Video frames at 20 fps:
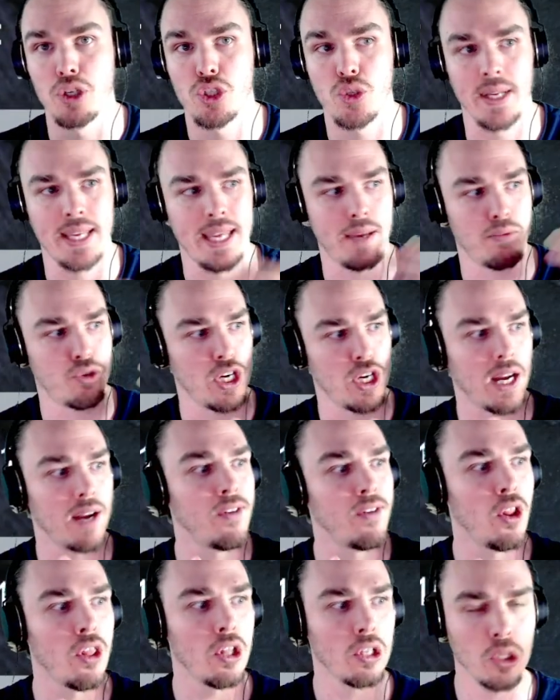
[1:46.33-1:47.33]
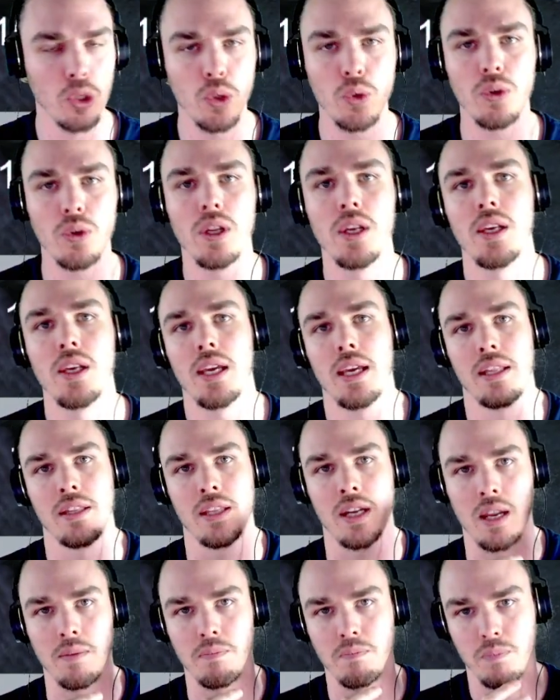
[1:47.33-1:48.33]
So I kept track of all the loot, and then
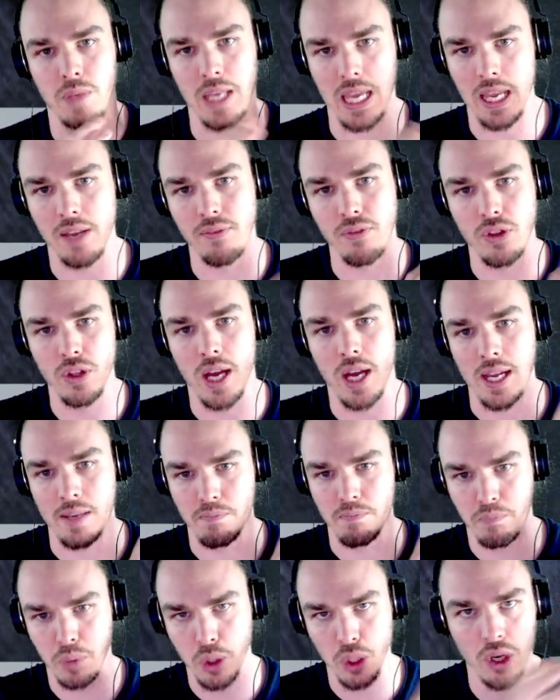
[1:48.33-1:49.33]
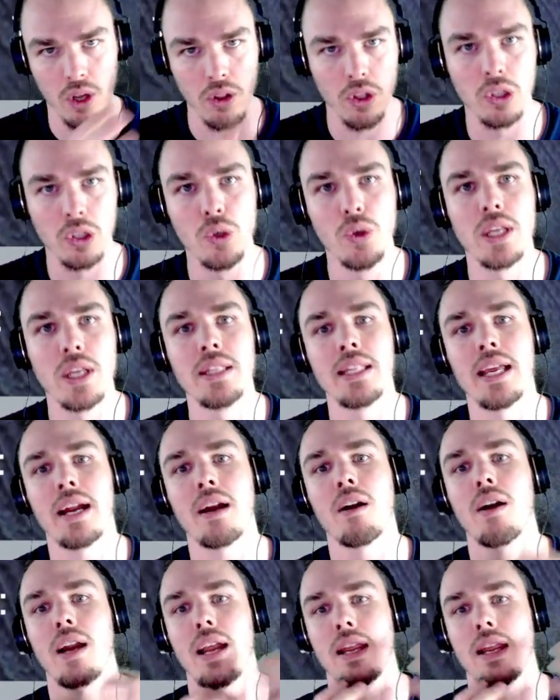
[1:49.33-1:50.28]
I put all the loot in there,